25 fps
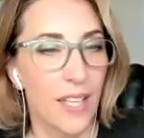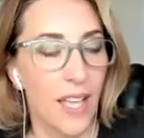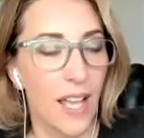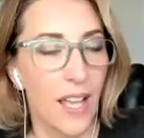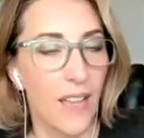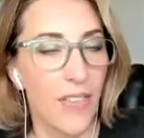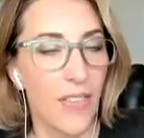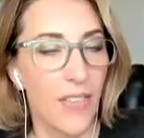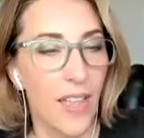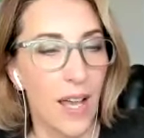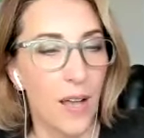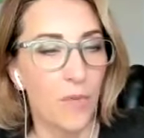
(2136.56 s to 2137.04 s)

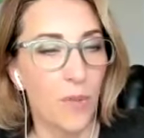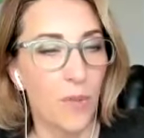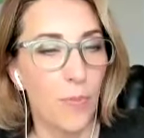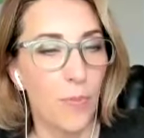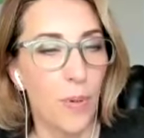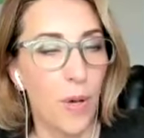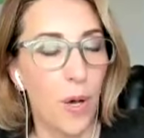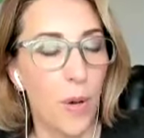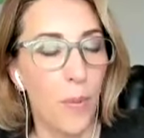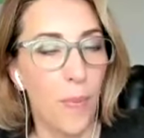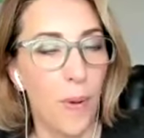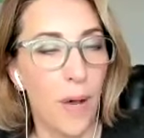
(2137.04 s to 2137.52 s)
And that will
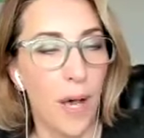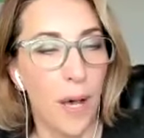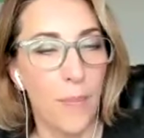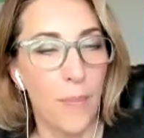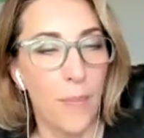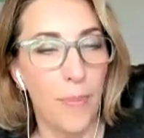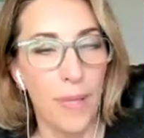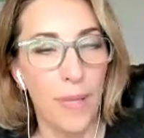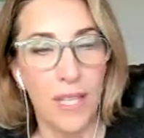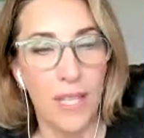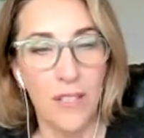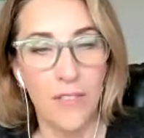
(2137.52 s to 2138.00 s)
pop up
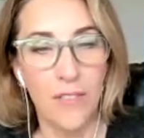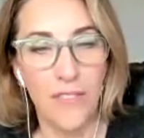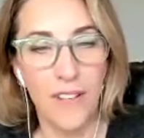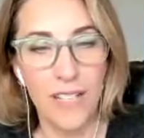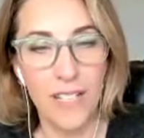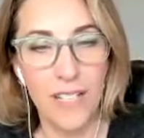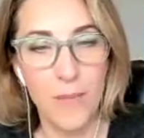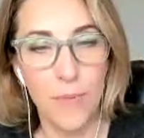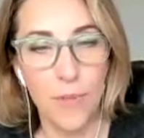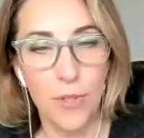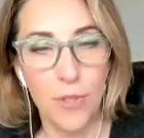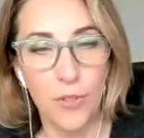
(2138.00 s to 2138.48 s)
in the
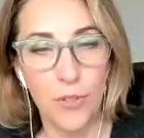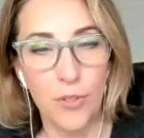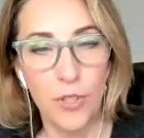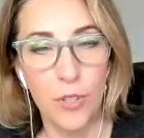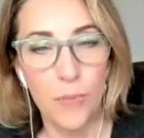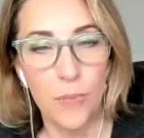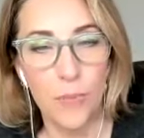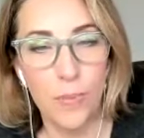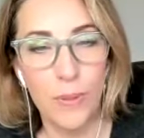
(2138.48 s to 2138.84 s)
Facebook group.